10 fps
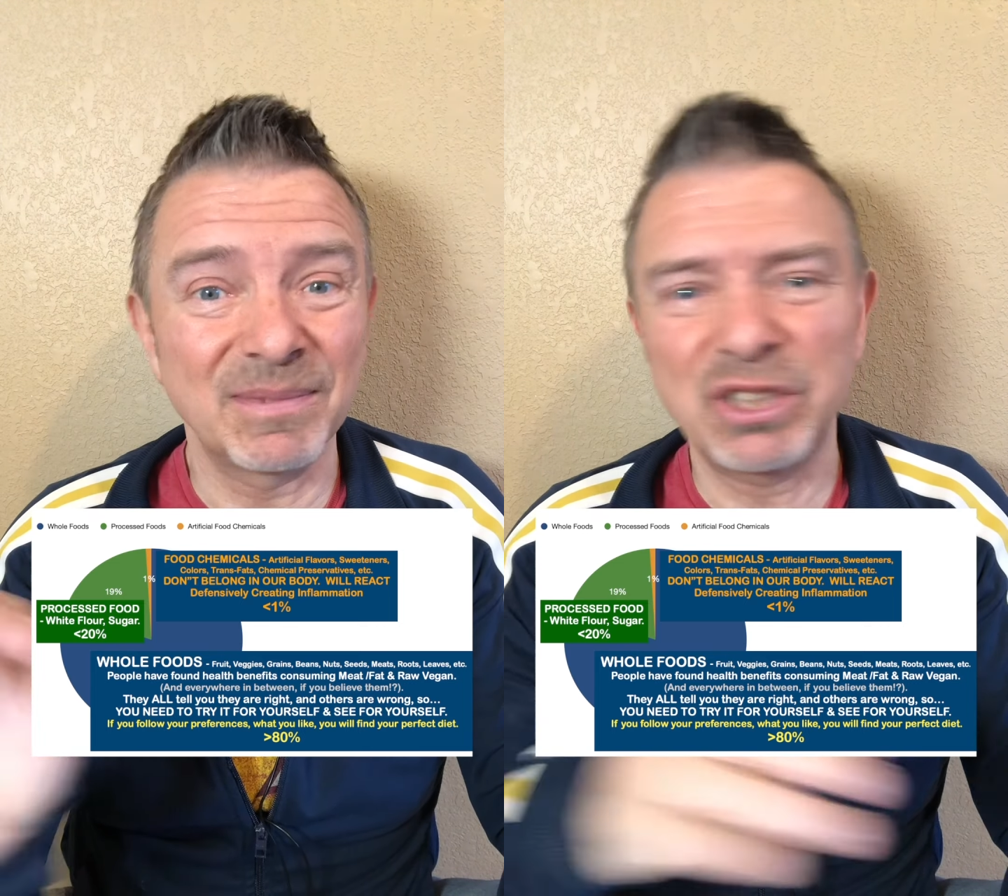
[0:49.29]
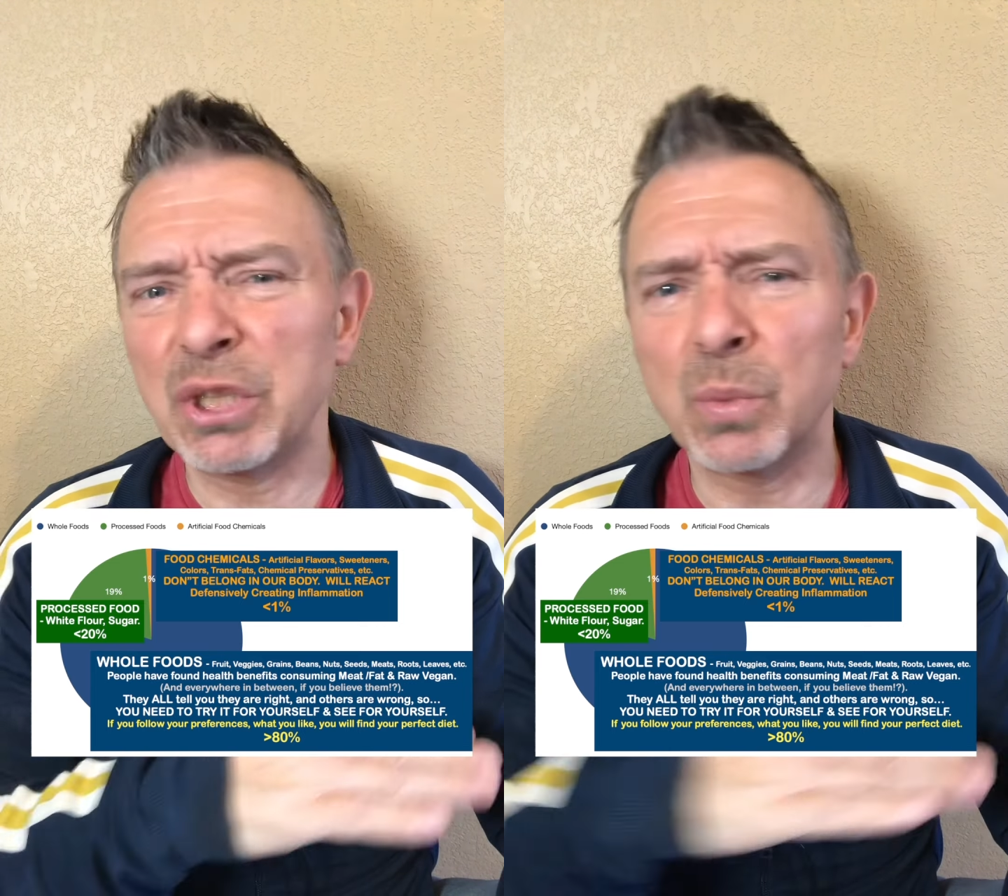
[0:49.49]

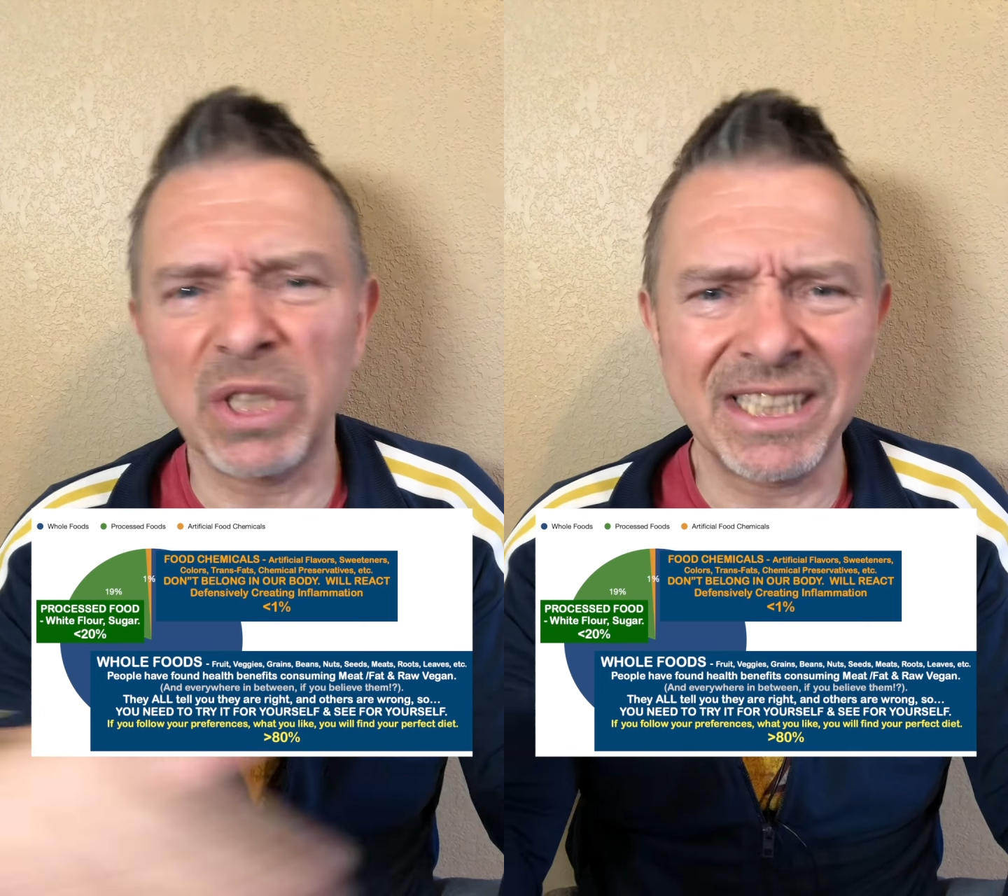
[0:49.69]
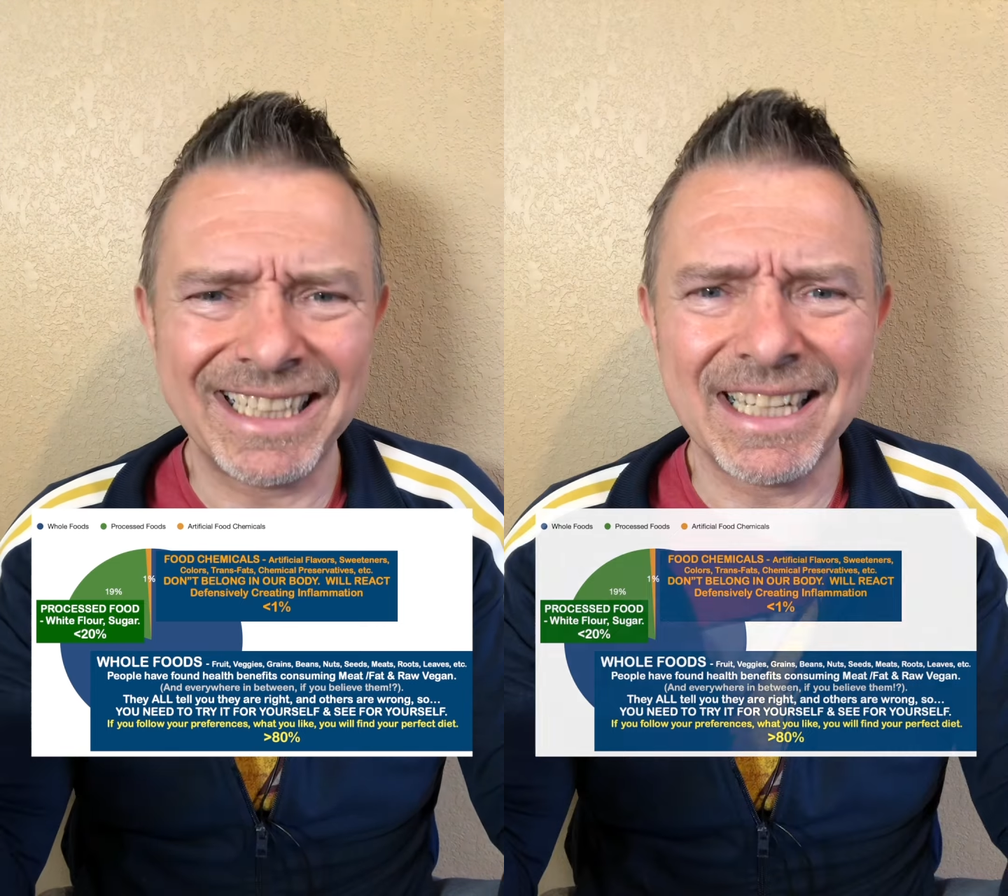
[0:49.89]
she
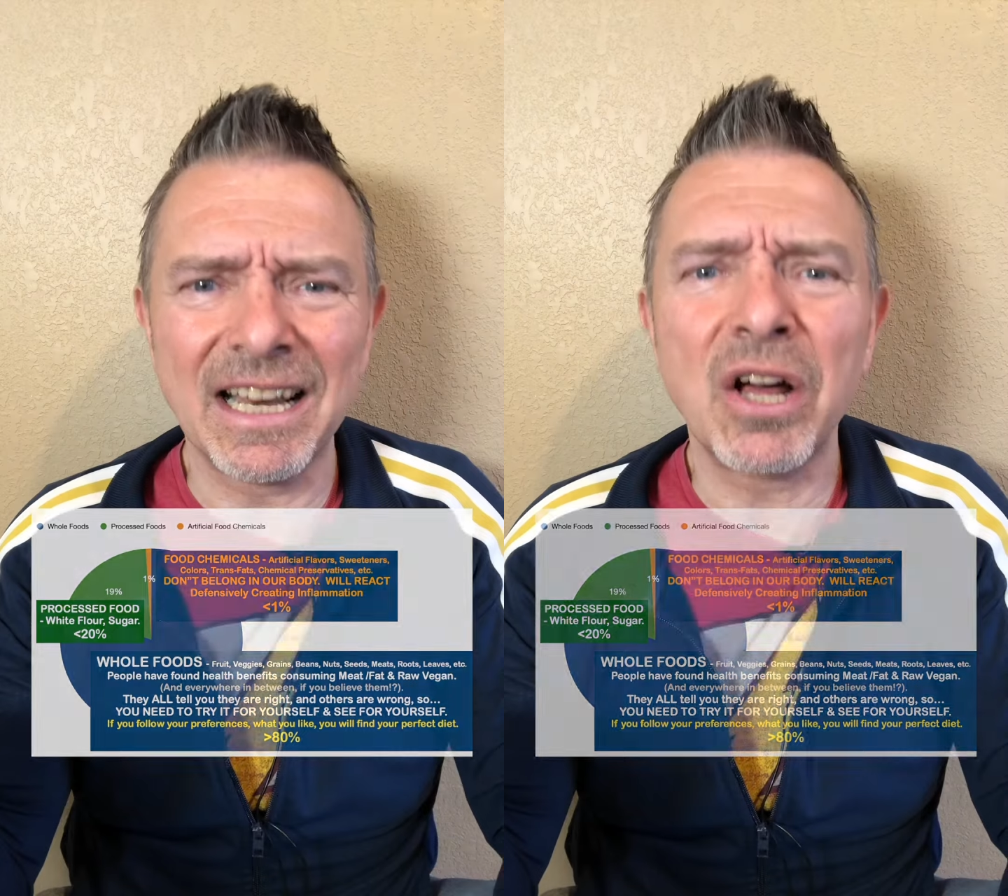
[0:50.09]
wouldn't eat it at